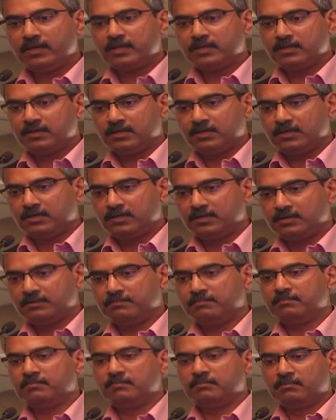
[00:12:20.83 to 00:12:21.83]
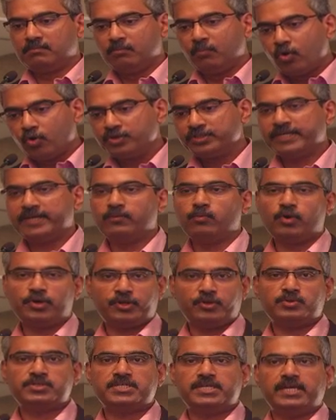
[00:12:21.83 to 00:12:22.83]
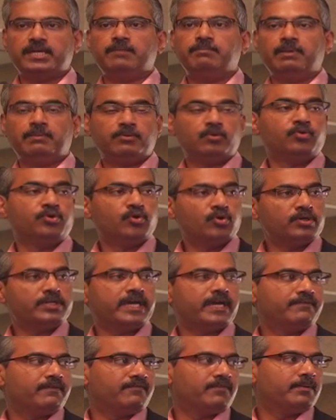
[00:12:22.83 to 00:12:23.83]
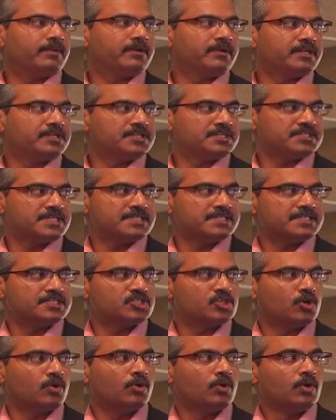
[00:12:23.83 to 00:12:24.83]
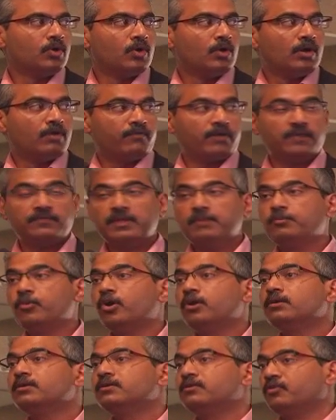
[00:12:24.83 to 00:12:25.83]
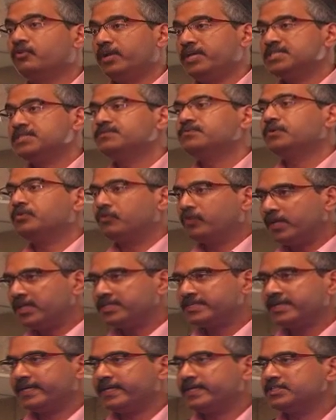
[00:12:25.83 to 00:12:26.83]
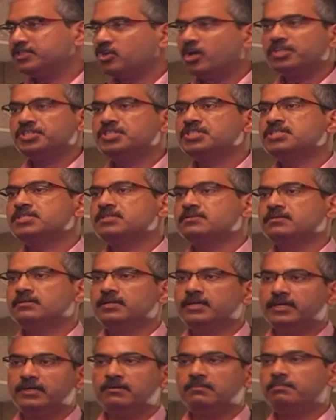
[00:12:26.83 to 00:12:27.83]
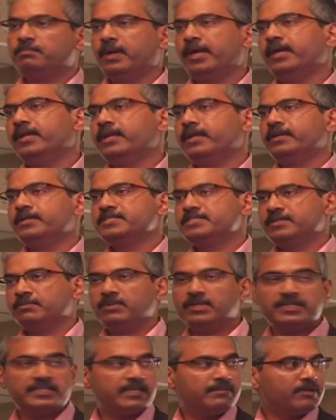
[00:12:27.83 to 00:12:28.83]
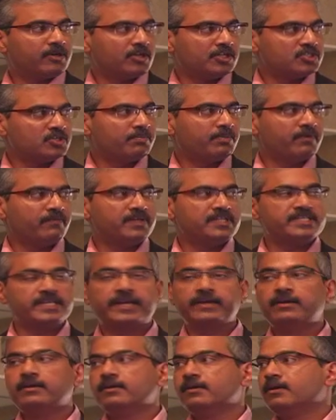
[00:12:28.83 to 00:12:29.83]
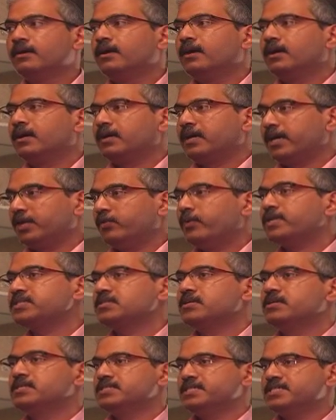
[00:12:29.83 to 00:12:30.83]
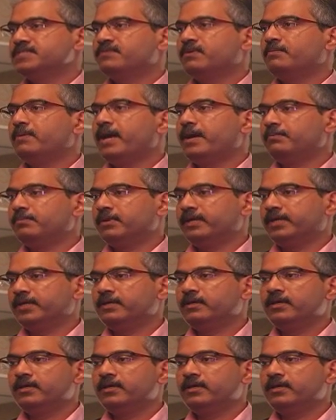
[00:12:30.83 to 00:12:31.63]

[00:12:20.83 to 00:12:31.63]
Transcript: more than what you see in people who don't have inflammatory disease. And so one of the important reasons for treating is not just pain and disability, but also preventing cardiovascular disease from happening.